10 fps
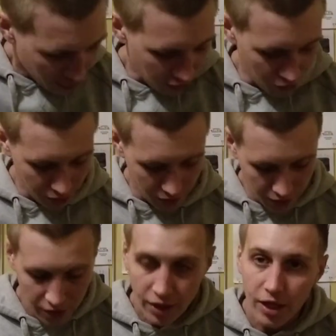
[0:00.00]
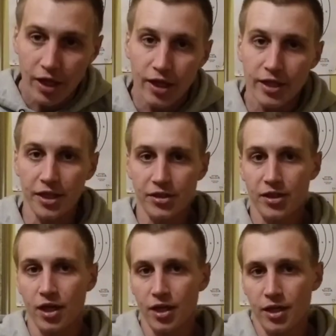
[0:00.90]
You can get
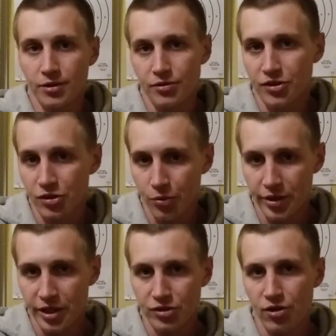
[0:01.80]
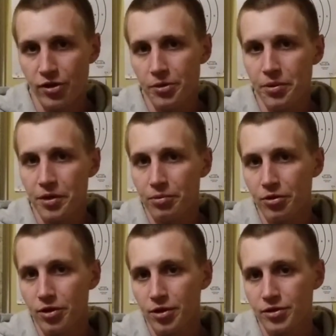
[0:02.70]
zeroing in target
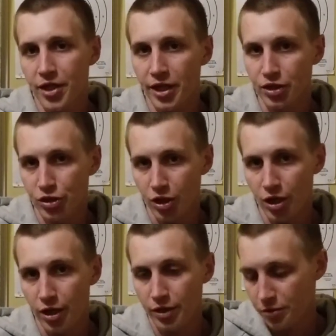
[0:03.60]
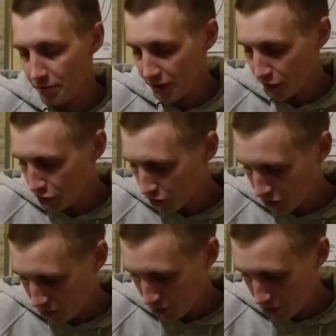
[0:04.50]
paper, take a shot, make an
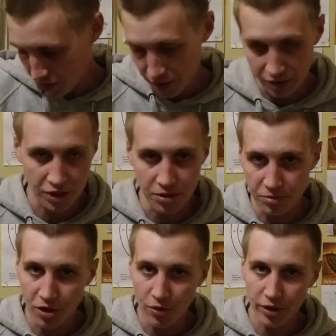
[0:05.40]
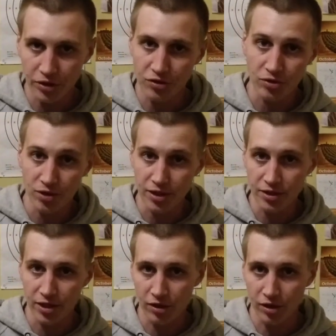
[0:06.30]
adjustment, and keep going until you get
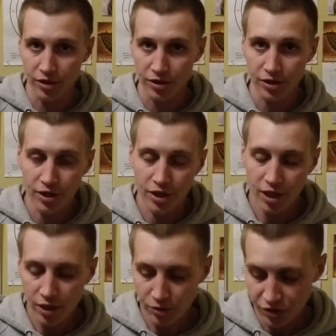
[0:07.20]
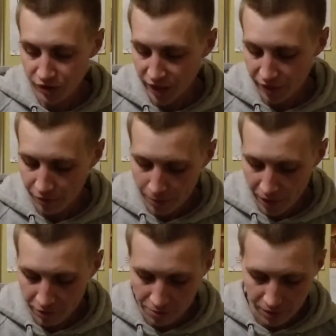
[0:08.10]
dead on, which is kind of a pain
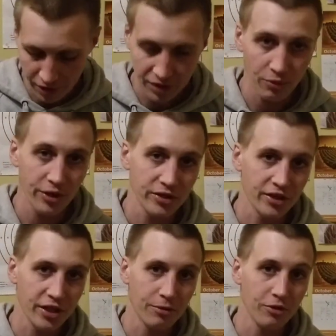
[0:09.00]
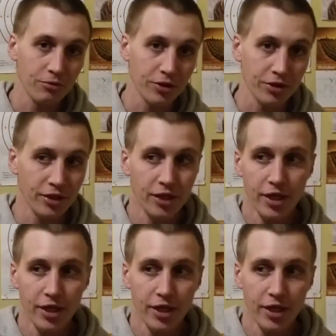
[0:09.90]
in the butt and it wastes ammo, but